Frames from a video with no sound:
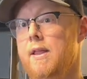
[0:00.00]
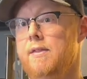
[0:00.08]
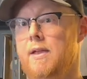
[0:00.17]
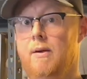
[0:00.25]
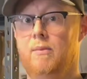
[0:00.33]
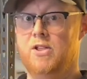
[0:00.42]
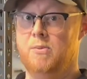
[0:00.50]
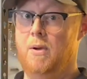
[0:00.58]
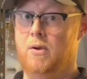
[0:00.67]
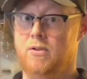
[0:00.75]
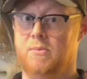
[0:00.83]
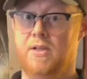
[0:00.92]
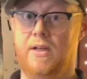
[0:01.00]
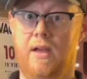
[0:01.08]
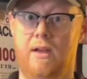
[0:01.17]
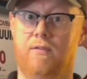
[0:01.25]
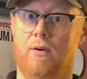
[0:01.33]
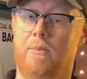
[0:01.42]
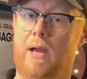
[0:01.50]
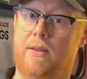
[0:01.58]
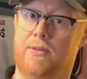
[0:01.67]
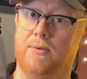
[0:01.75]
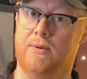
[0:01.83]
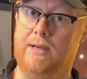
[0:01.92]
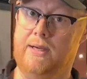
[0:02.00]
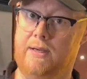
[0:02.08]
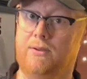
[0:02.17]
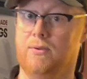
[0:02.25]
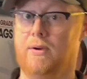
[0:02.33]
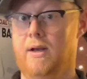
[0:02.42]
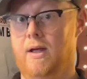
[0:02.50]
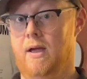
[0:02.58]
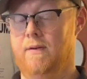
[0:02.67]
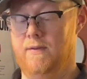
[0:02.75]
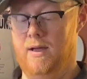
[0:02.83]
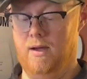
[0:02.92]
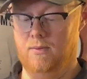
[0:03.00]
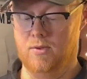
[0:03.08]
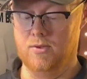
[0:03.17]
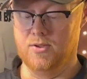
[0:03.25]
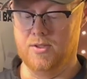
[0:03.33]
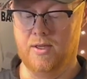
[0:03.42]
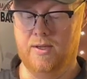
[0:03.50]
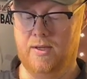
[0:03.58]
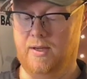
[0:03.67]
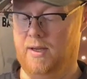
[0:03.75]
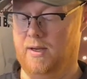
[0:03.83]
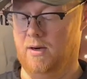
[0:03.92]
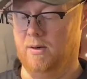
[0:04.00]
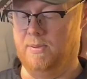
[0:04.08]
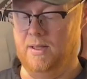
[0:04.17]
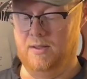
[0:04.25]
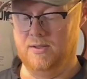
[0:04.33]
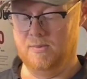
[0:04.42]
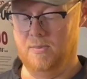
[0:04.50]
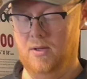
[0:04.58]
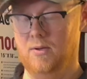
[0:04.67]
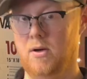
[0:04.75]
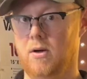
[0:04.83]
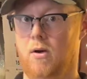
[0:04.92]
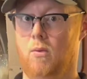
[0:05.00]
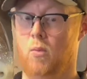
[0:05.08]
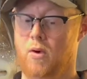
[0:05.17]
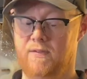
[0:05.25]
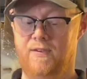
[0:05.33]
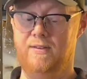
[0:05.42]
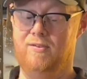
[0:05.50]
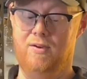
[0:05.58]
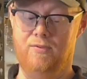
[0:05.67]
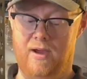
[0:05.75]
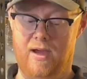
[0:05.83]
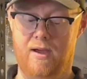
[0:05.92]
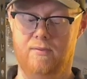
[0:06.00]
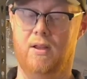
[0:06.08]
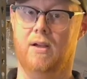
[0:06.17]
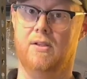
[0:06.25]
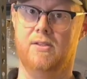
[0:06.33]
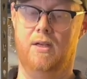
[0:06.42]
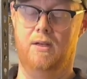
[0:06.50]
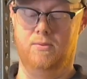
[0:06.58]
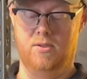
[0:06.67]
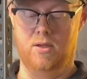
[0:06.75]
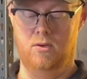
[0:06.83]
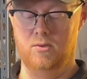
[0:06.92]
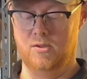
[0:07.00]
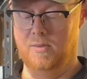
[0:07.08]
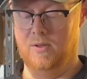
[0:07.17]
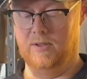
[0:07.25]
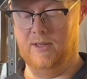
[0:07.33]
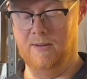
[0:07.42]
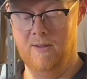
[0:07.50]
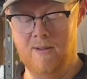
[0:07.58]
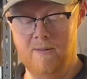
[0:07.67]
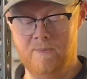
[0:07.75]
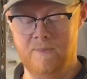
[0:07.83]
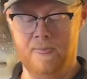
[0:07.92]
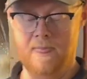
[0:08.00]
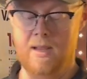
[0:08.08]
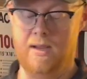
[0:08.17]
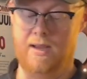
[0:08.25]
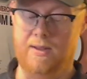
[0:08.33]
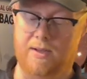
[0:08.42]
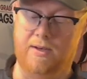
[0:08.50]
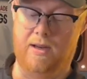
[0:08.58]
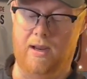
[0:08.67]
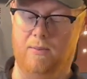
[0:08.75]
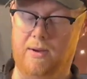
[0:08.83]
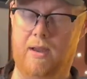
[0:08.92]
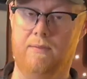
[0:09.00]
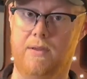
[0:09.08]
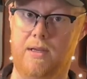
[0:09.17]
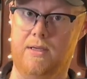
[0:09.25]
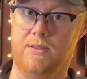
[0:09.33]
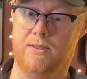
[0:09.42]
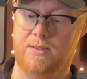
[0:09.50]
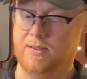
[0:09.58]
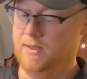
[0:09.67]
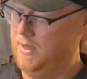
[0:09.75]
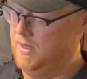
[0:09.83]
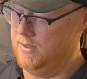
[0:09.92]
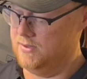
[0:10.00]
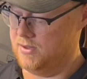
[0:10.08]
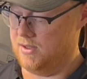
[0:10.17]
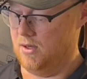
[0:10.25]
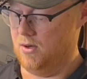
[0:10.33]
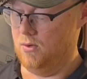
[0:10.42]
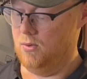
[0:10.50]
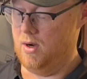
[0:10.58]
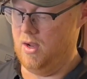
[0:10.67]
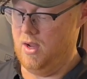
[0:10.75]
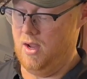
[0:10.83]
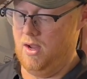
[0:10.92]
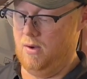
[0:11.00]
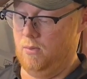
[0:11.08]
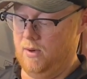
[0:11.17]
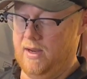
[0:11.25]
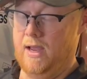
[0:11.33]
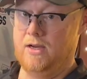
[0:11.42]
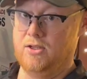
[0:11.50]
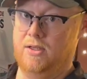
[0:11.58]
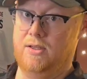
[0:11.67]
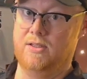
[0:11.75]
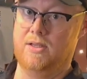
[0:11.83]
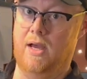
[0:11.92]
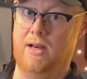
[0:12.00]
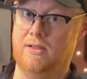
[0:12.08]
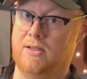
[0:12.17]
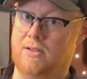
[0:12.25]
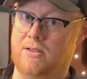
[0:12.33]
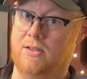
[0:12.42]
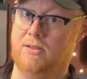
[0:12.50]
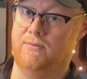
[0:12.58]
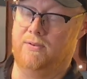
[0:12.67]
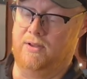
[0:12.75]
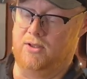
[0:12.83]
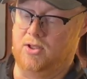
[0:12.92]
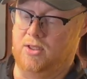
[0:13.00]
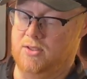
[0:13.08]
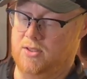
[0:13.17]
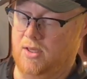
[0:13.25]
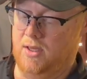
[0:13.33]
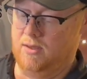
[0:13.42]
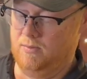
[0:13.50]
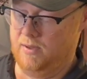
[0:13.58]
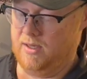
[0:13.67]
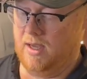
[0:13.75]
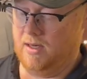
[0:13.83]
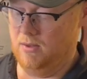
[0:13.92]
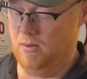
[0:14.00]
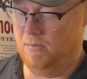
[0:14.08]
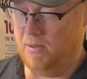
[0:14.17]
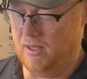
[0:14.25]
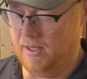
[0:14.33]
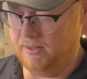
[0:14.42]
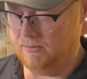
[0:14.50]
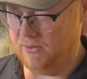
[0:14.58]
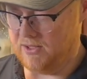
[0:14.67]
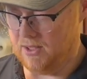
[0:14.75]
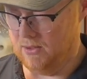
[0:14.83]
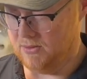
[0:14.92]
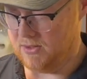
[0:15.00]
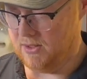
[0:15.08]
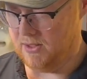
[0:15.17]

Then we smoked them today for about 3.5 hours in our pellet smoker on 155. Like I said, it was cold smoking. And then now we have these. So we actually decided, since these are Philly cheesesteak, we got a little bun, we toasted